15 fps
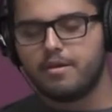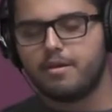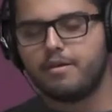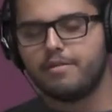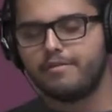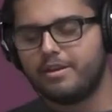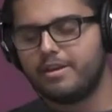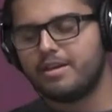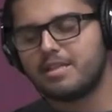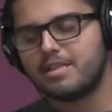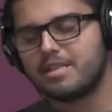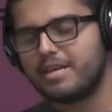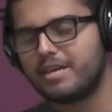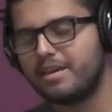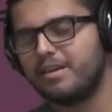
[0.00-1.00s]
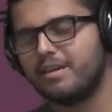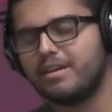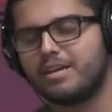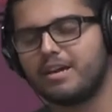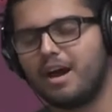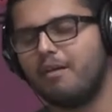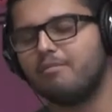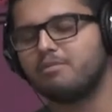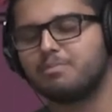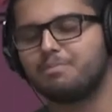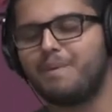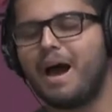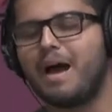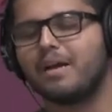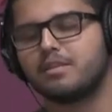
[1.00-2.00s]
everything comes
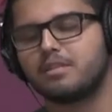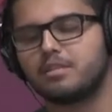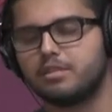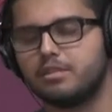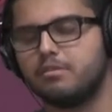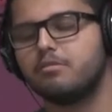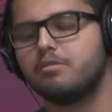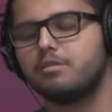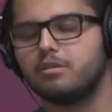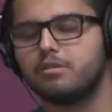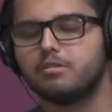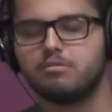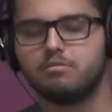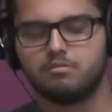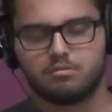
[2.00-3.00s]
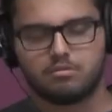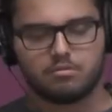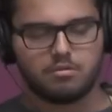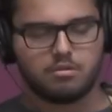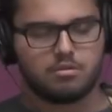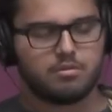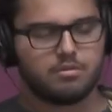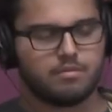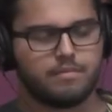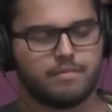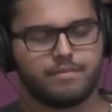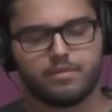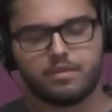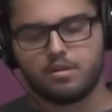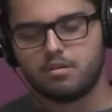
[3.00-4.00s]
back to you.
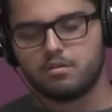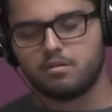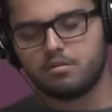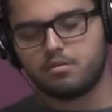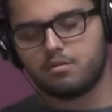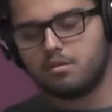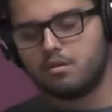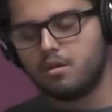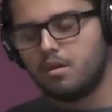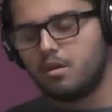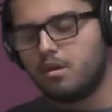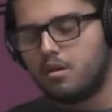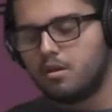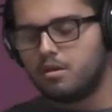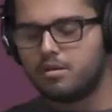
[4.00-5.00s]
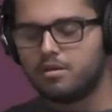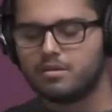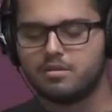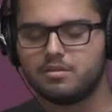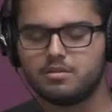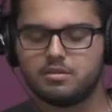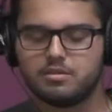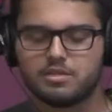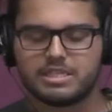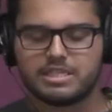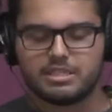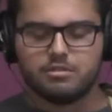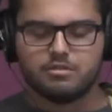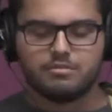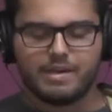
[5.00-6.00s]
And mm, you
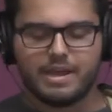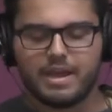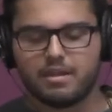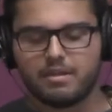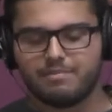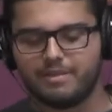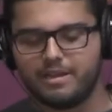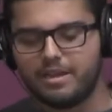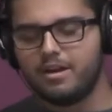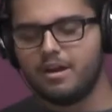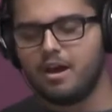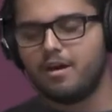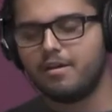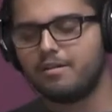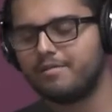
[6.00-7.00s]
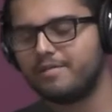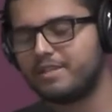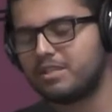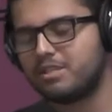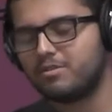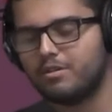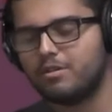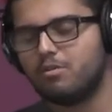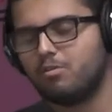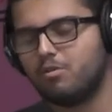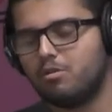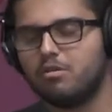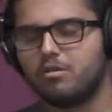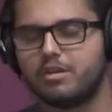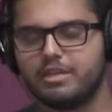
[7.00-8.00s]
still make me nervous when you
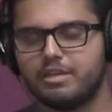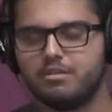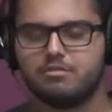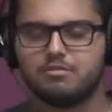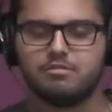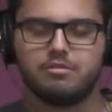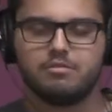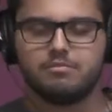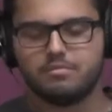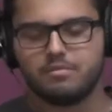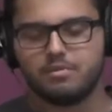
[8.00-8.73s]
walk in the room.